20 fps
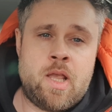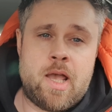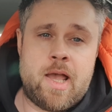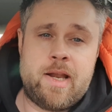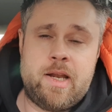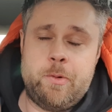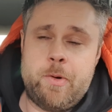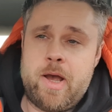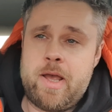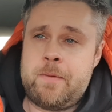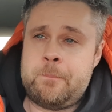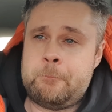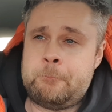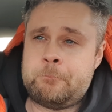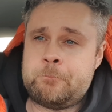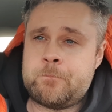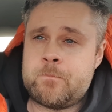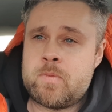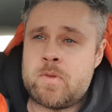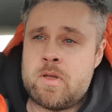Anyway,
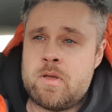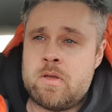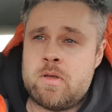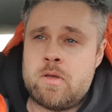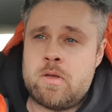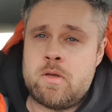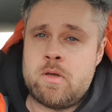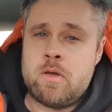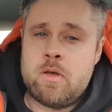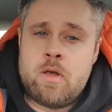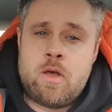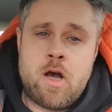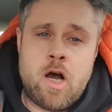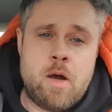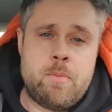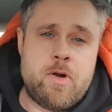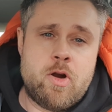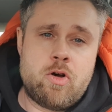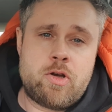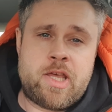
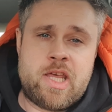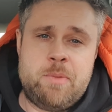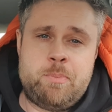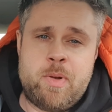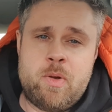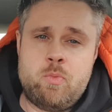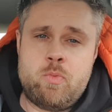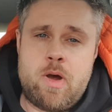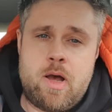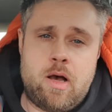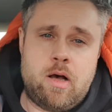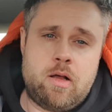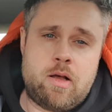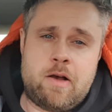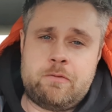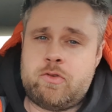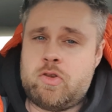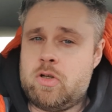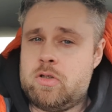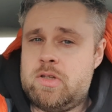hope you're all keeping well.
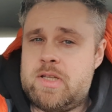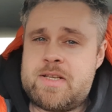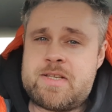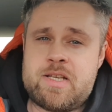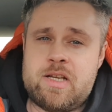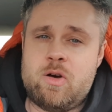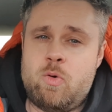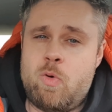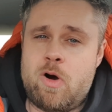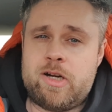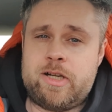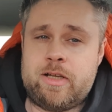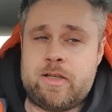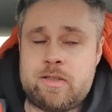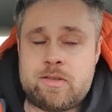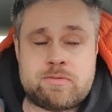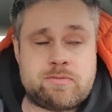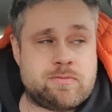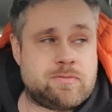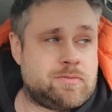I've done this in a
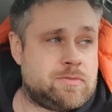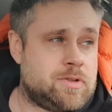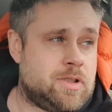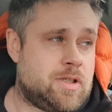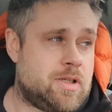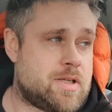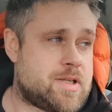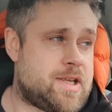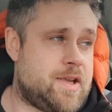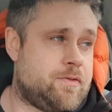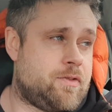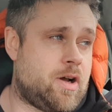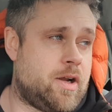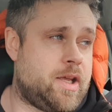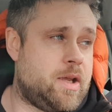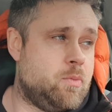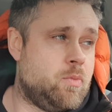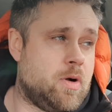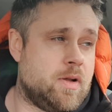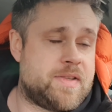wanna, so you've got
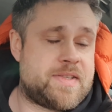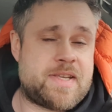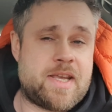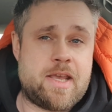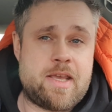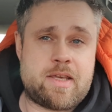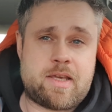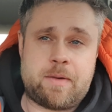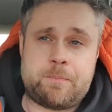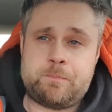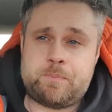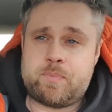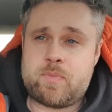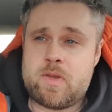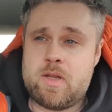it in one take.